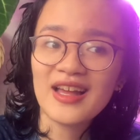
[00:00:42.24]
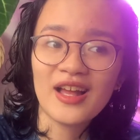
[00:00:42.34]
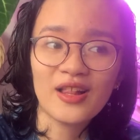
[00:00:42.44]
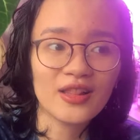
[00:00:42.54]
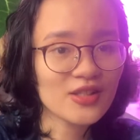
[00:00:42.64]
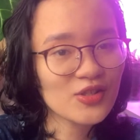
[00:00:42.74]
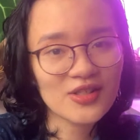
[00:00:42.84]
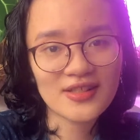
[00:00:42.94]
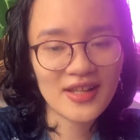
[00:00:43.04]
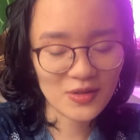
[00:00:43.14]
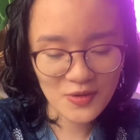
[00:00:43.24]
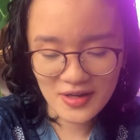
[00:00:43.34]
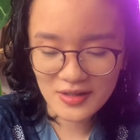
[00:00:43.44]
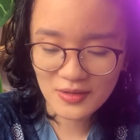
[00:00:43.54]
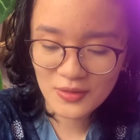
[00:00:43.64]
let's just get
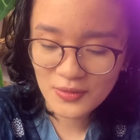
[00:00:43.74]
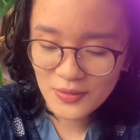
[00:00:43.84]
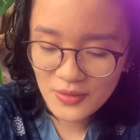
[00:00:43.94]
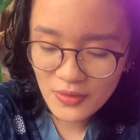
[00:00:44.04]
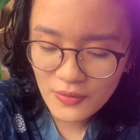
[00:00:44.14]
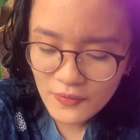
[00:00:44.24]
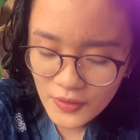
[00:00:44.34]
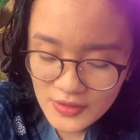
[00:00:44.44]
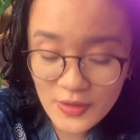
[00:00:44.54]
right into the first.